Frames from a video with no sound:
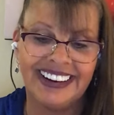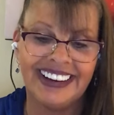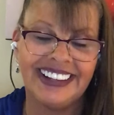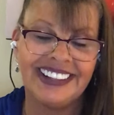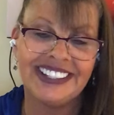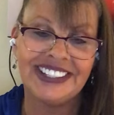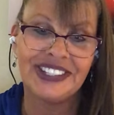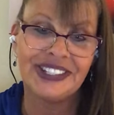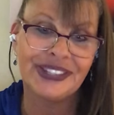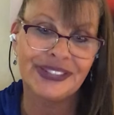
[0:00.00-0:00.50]

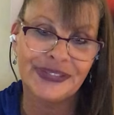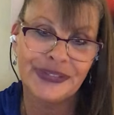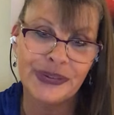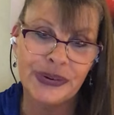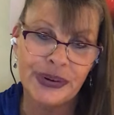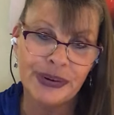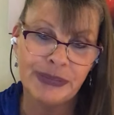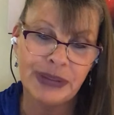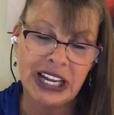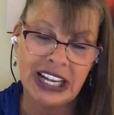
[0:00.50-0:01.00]
This is
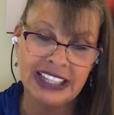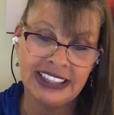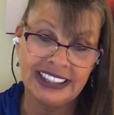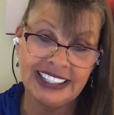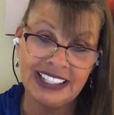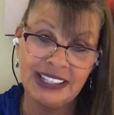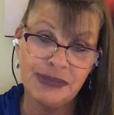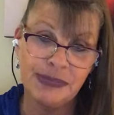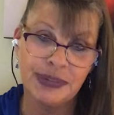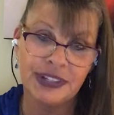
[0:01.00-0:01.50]
for my
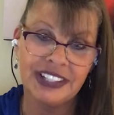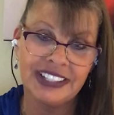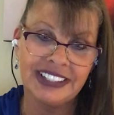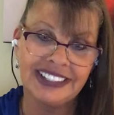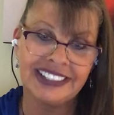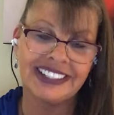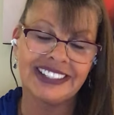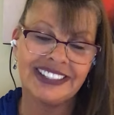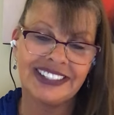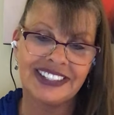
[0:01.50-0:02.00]

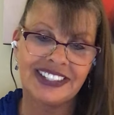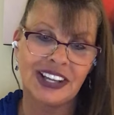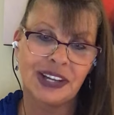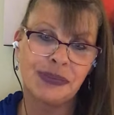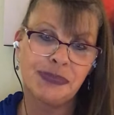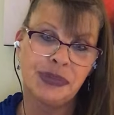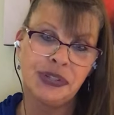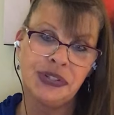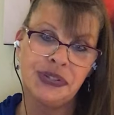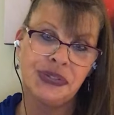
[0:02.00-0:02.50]
Libras,
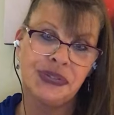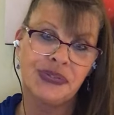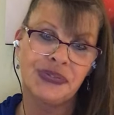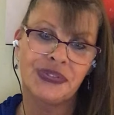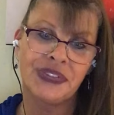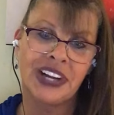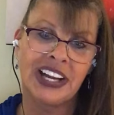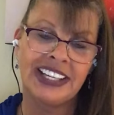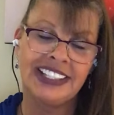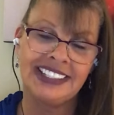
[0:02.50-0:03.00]
Sun, Moon,
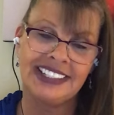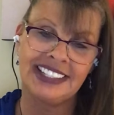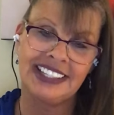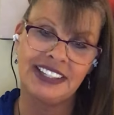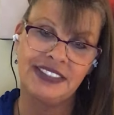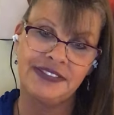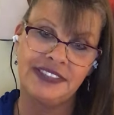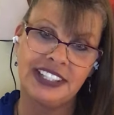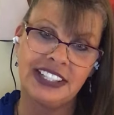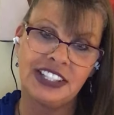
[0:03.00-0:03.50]

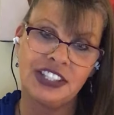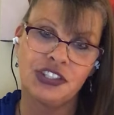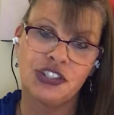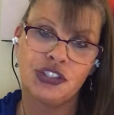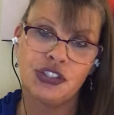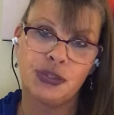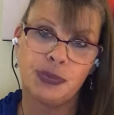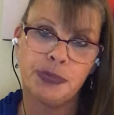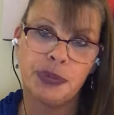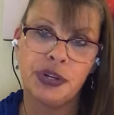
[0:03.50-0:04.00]
Rising, Venus,
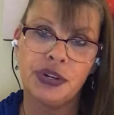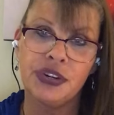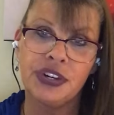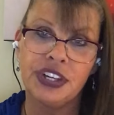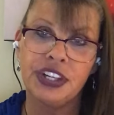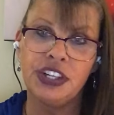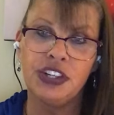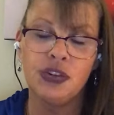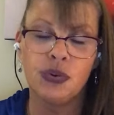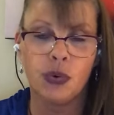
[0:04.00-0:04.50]
Jupiter,
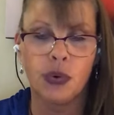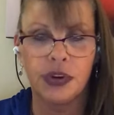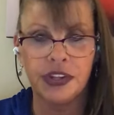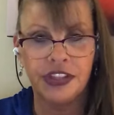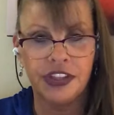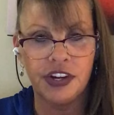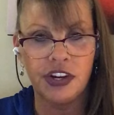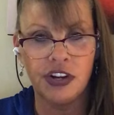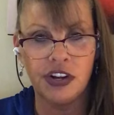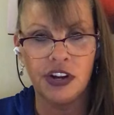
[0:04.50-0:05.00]
and
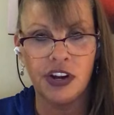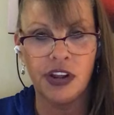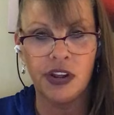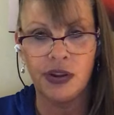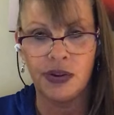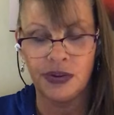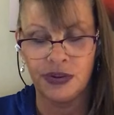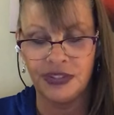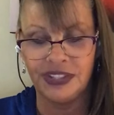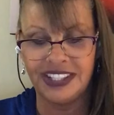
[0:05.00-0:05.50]
North Node.